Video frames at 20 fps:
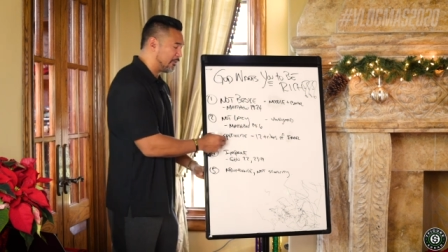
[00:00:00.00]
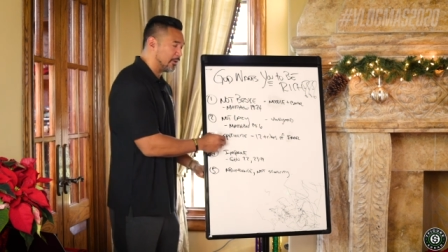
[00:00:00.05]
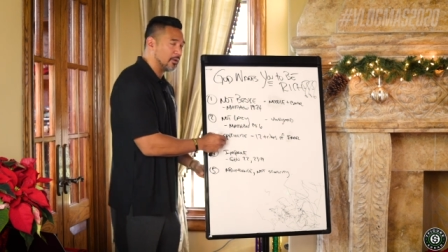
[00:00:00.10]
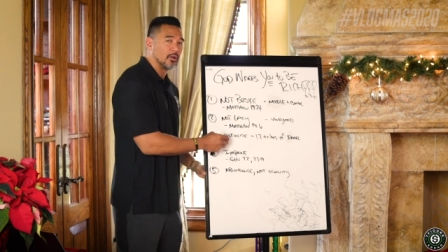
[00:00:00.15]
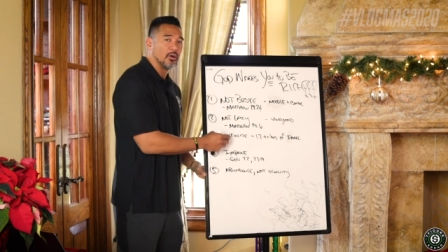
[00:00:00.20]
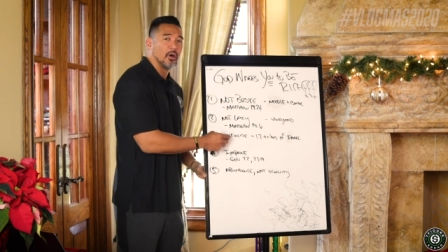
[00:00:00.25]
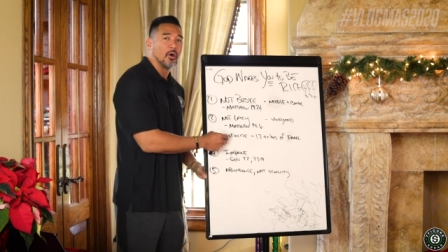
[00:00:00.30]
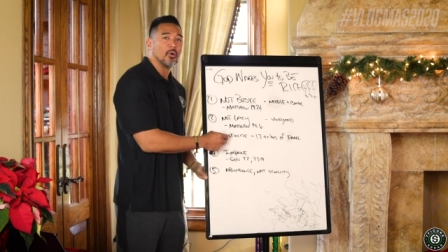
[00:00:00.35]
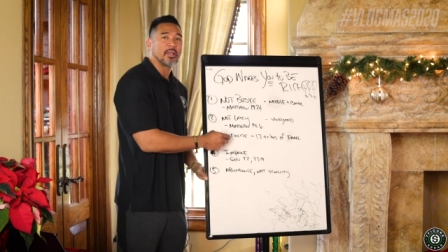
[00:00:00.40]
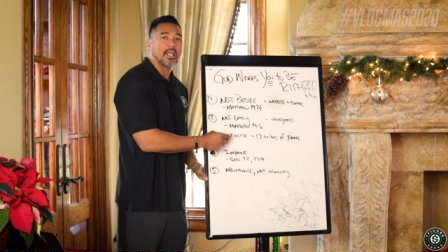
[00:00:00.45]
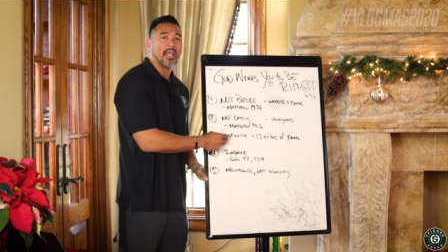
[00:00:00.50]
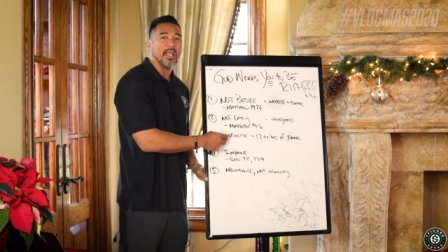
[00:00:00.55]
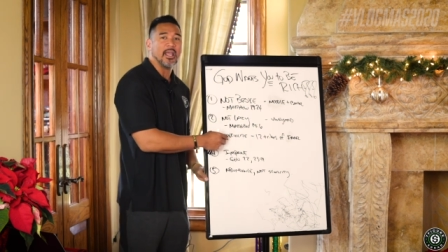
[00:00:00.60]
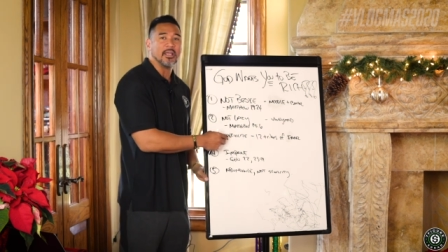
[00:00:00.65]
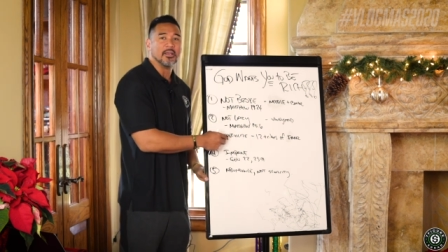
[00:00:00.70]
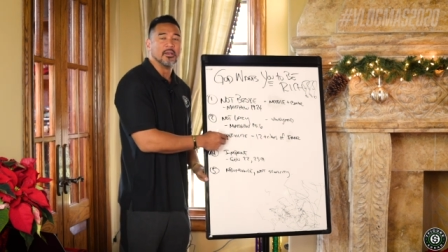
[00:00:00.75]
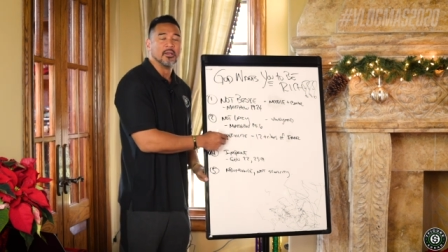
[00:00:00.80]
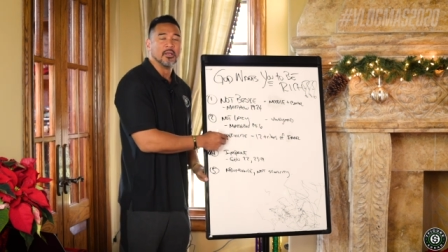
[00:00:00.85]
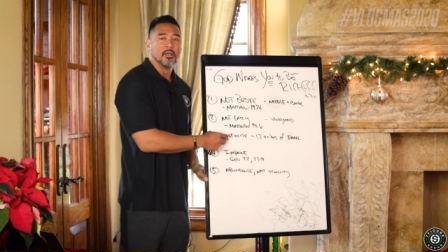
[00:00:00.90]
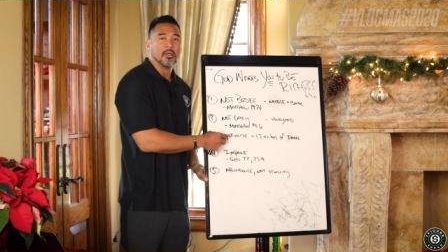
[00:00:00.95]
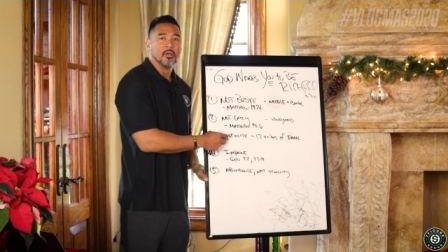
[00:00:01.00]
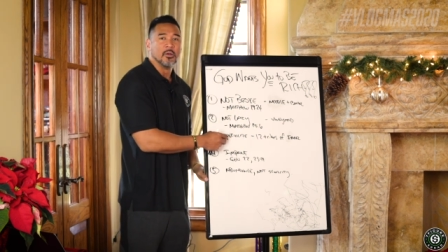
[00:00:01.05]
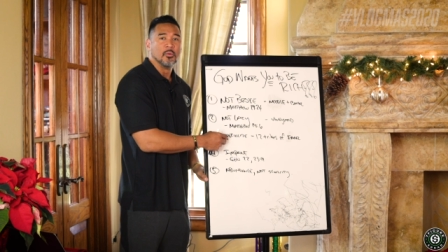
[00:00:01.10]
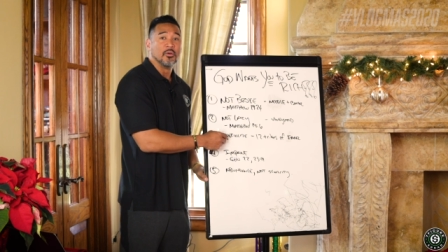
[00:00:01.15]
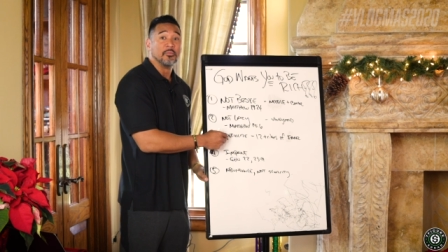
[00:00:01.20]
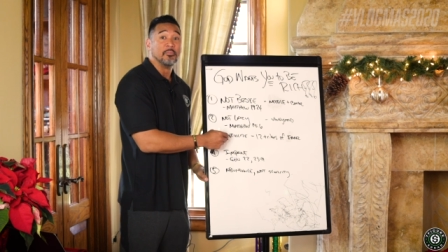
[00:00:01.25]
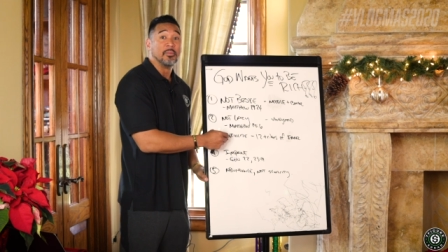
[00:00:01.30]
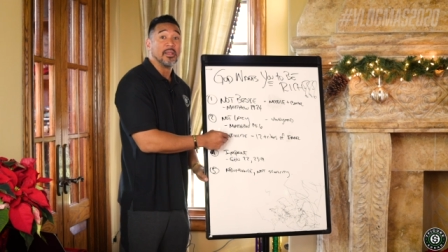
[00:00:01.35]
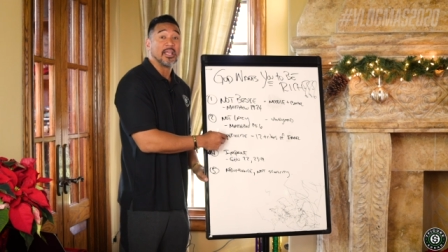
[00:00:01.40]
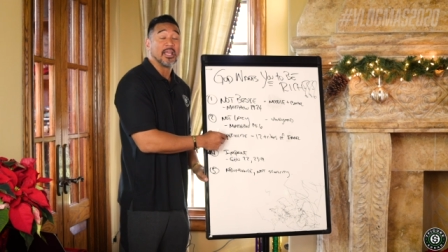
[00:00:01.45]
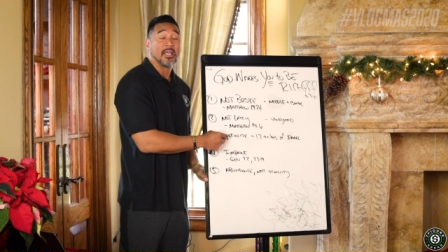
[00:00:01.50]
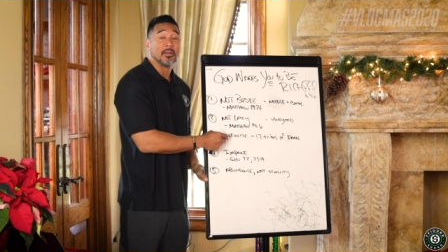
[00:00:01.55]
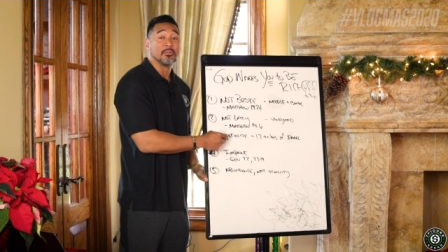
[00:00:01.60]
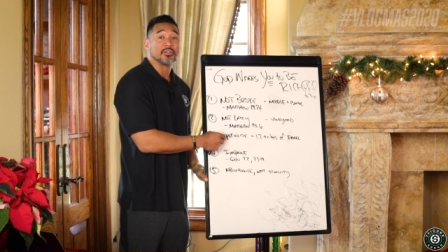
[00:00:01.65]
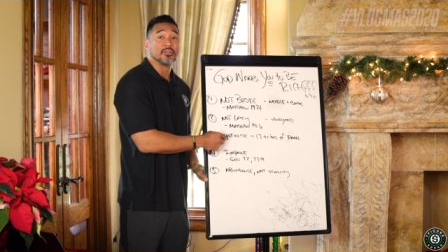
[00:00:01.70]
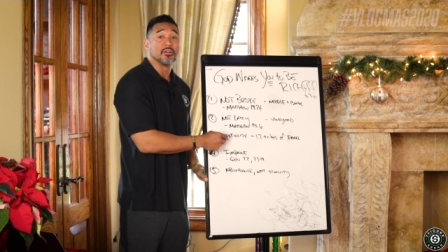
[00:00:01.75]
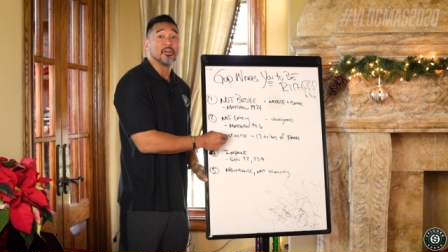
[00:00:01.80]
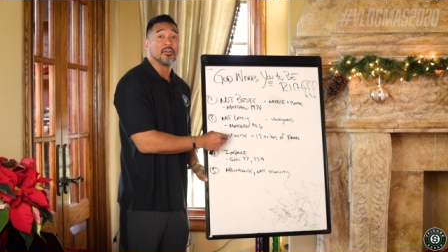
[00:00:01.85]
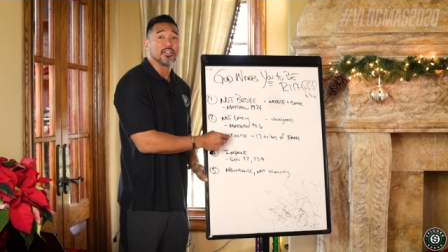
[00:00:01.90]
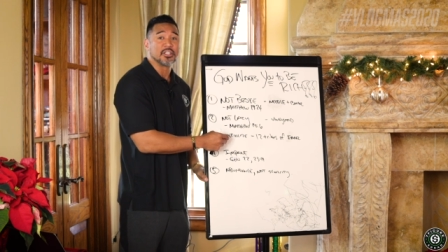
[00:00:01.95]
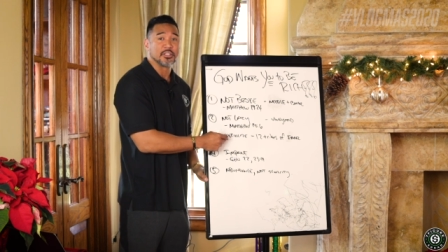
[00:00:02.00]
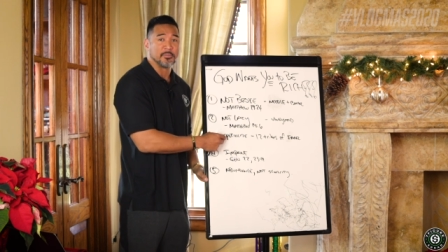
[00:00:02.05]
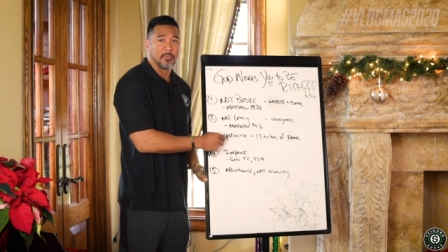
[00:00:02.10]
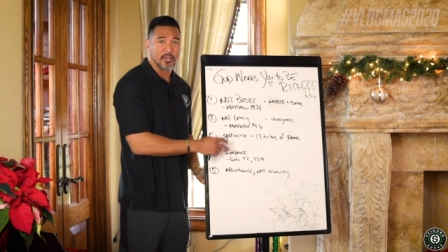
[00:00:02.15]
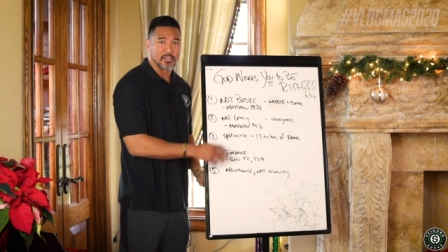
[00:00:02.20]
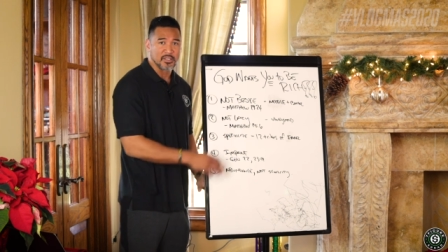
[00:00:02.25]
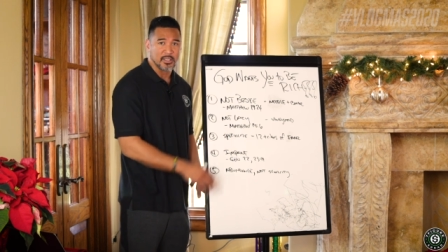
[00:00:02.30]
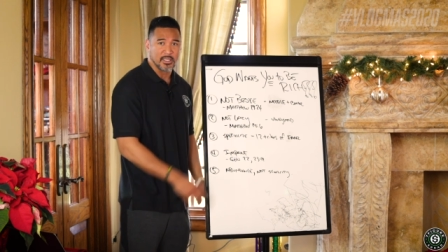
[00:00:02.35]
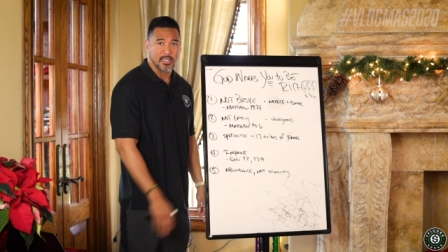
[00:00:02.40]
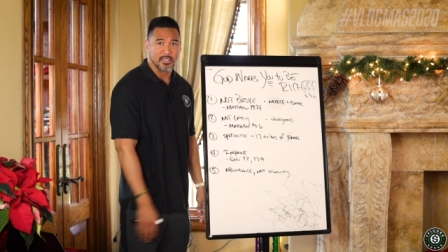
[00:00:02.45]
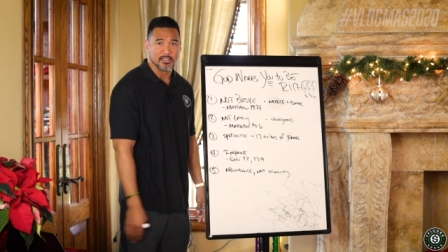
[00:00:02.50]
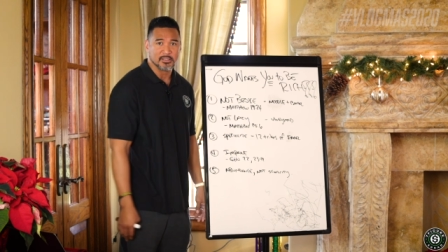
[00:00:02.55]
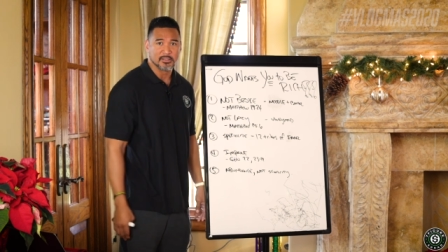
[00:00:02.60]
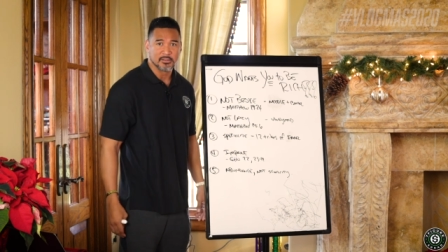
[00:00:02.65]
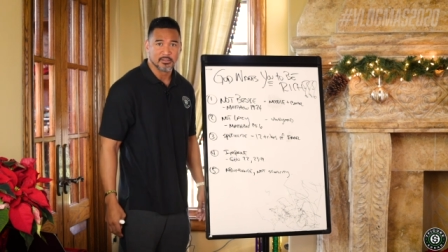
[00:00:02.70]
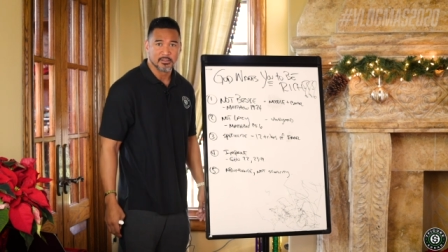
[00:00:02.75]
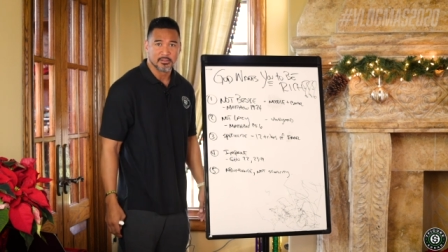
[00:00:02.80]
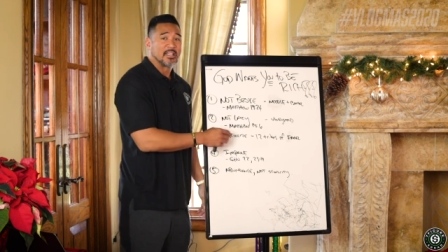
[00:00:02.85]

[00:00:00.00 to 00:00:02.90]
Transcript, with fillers: and feel okay with being able to specialize.